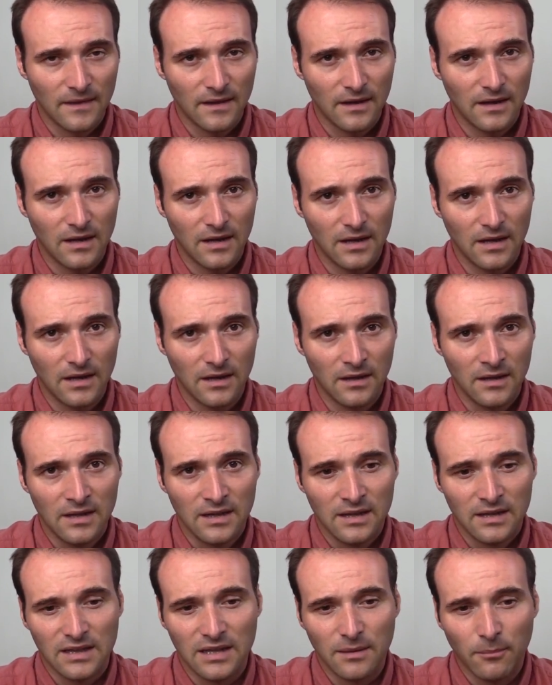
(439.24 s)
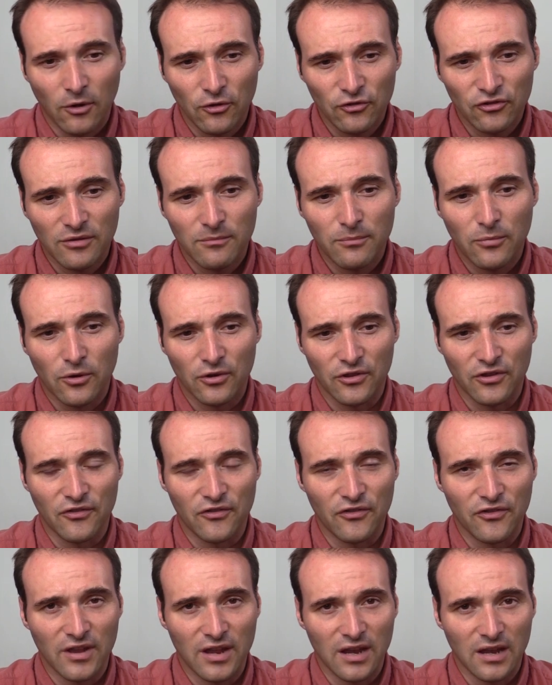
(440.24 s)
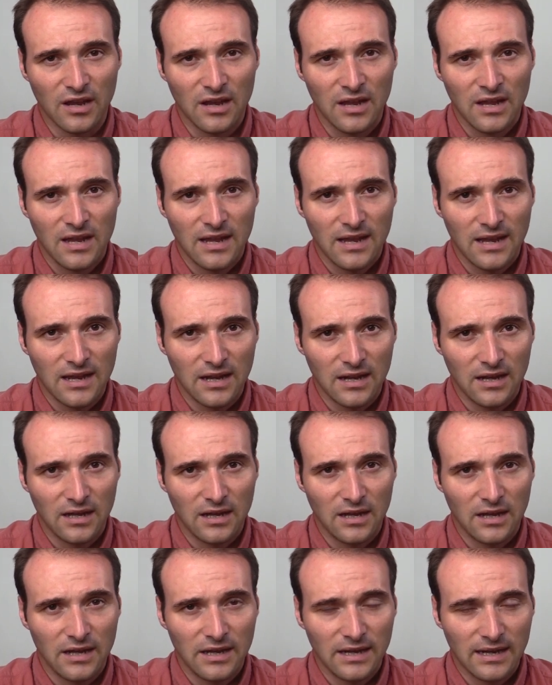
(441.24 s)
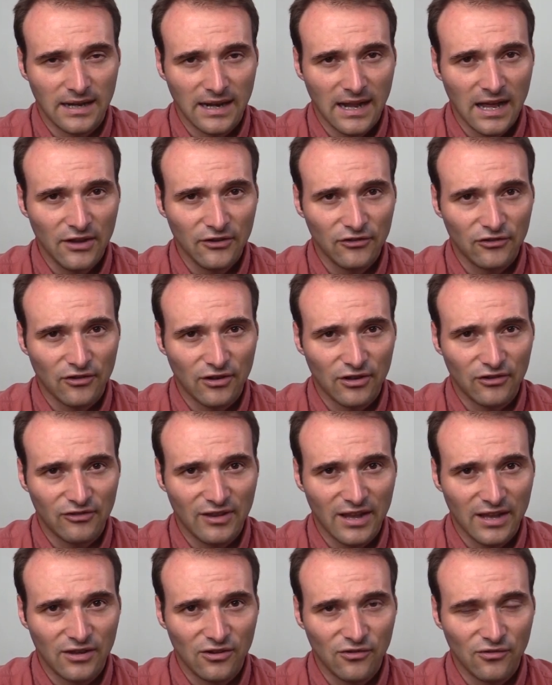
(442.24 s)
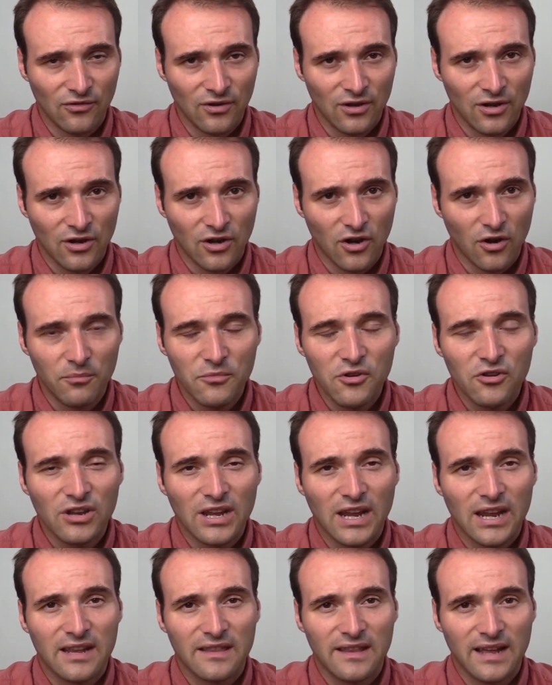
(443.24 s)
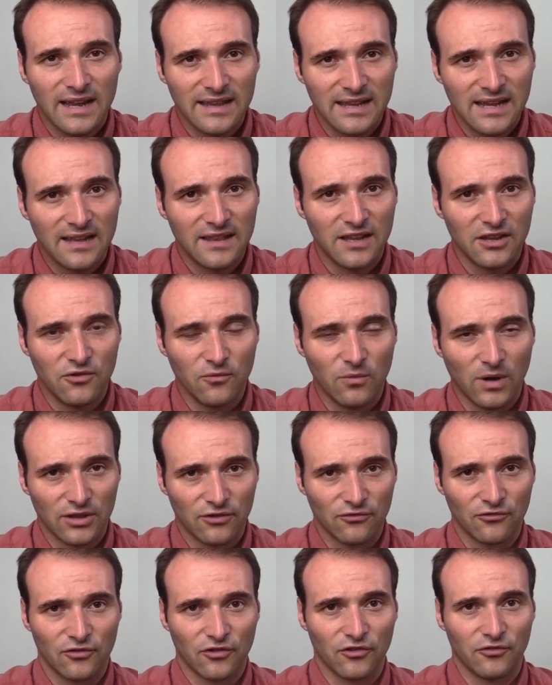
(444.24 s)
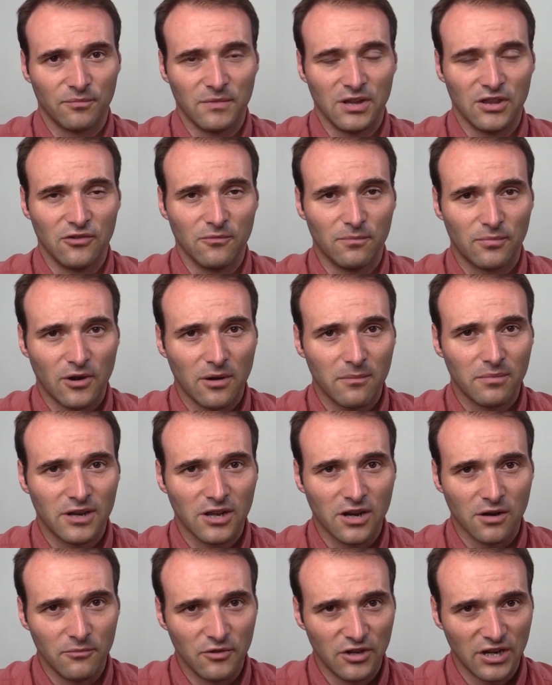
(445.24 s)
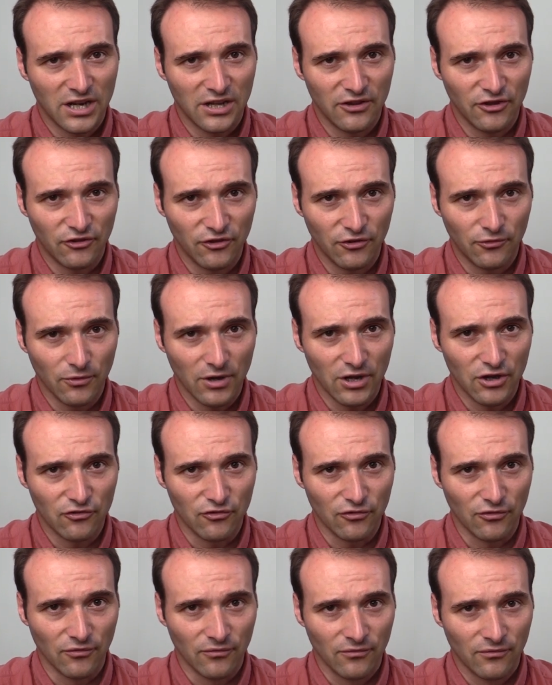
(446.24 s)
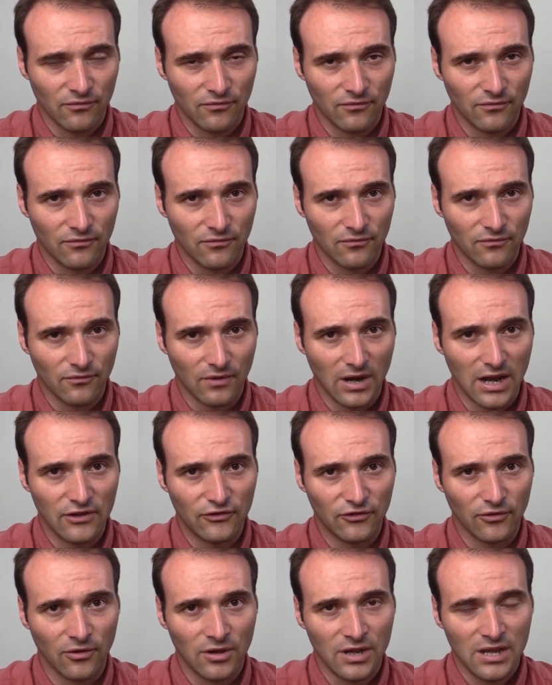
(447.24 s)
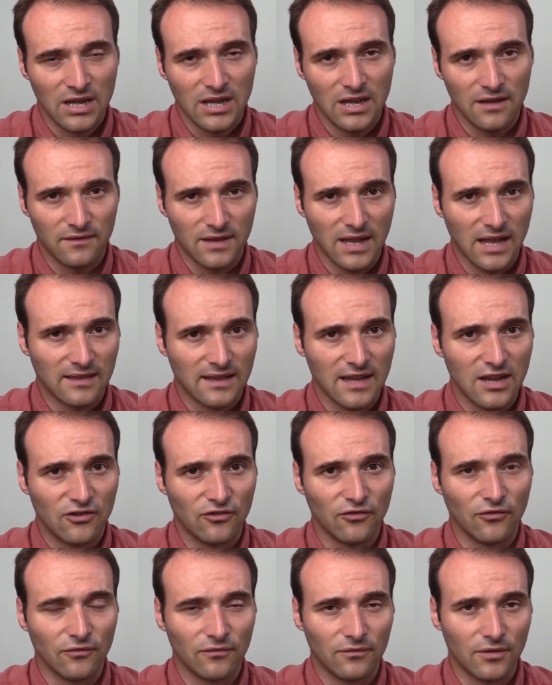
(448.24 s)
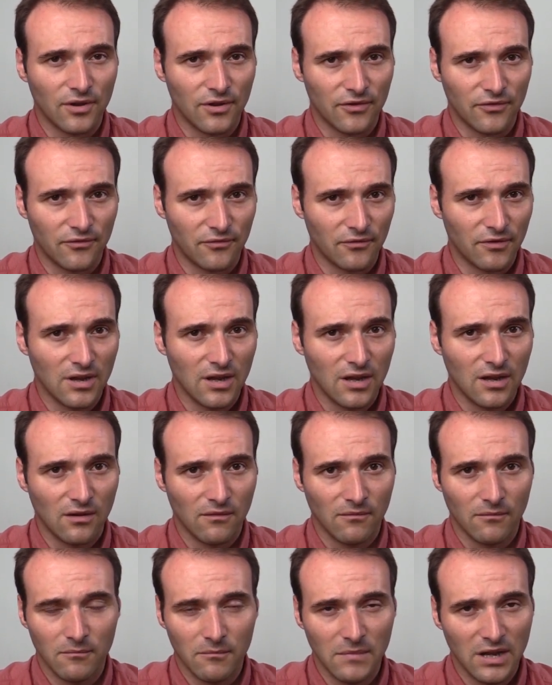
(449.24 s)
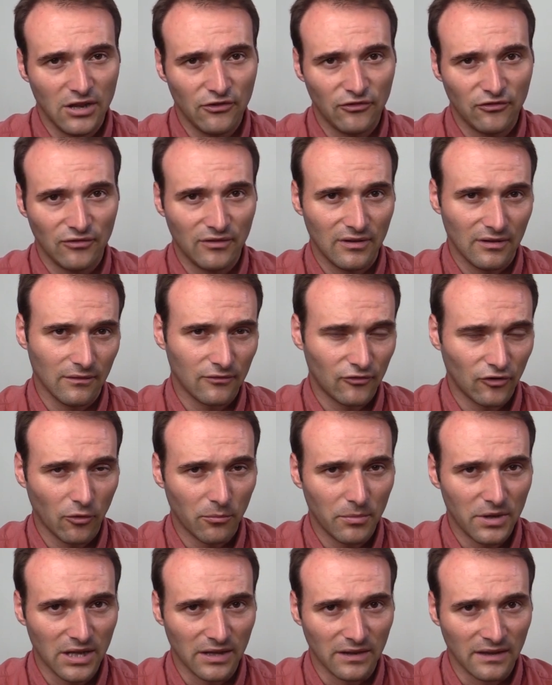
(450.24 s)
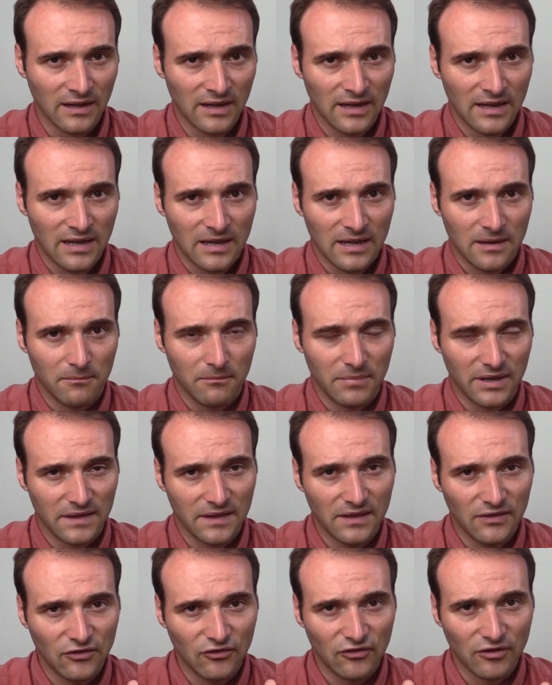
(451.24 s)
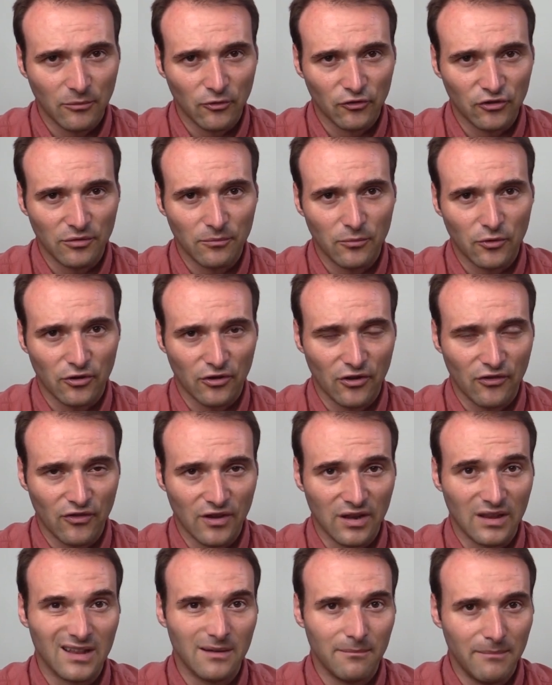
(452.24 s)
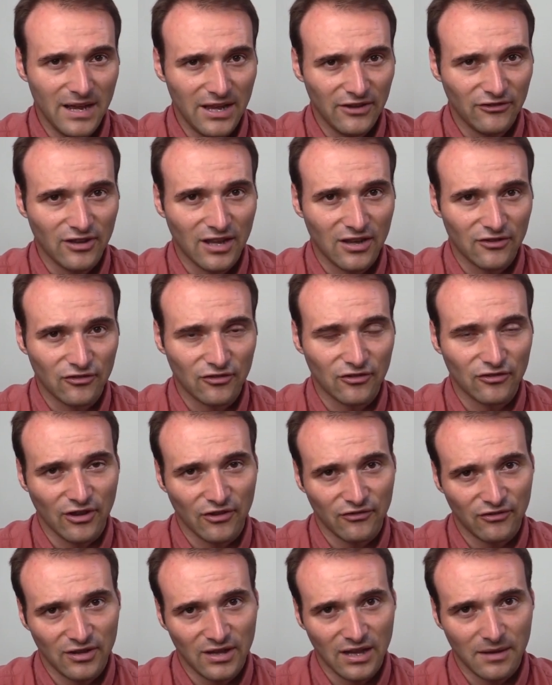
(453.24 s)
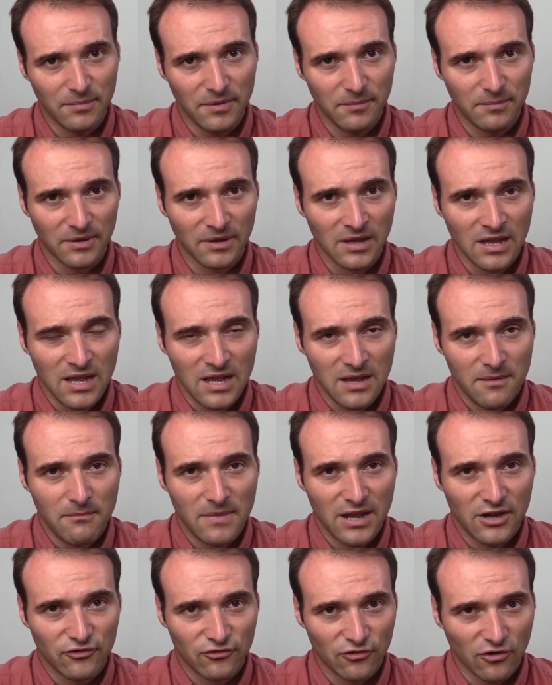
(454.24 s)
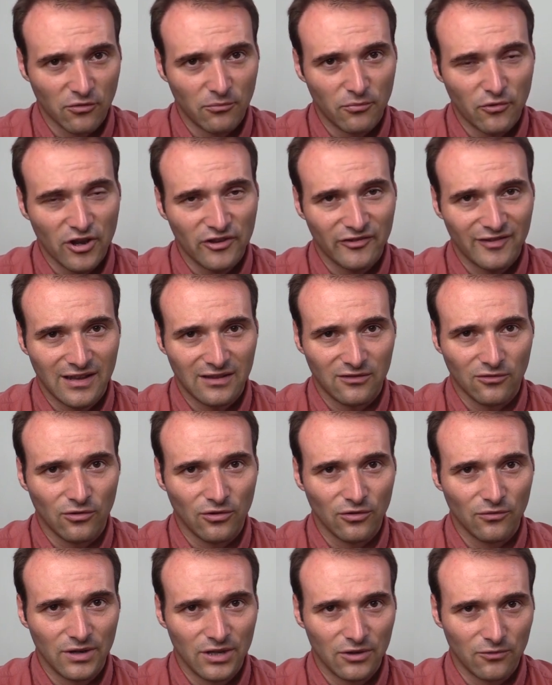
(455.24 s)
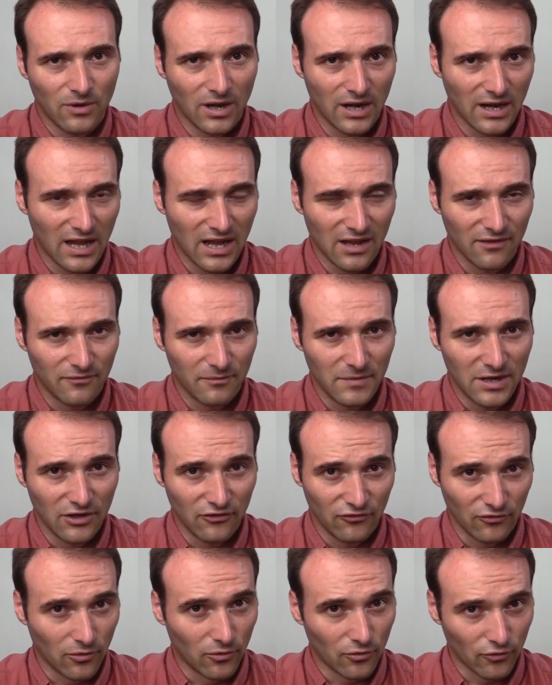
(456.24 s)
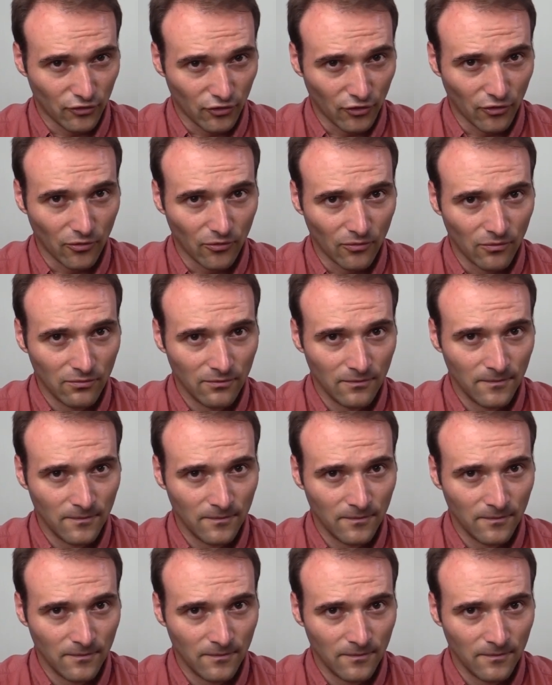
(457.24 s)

Uh, the most important thing in, a, in an answer is that you communicate the idea that you want to transmit. You properly communicate the situation, right? So if that takes you uh, three minutes, so be it. But this is the most important thing. The best answers I've seen that people manage to compress that all the way to one half minutes or so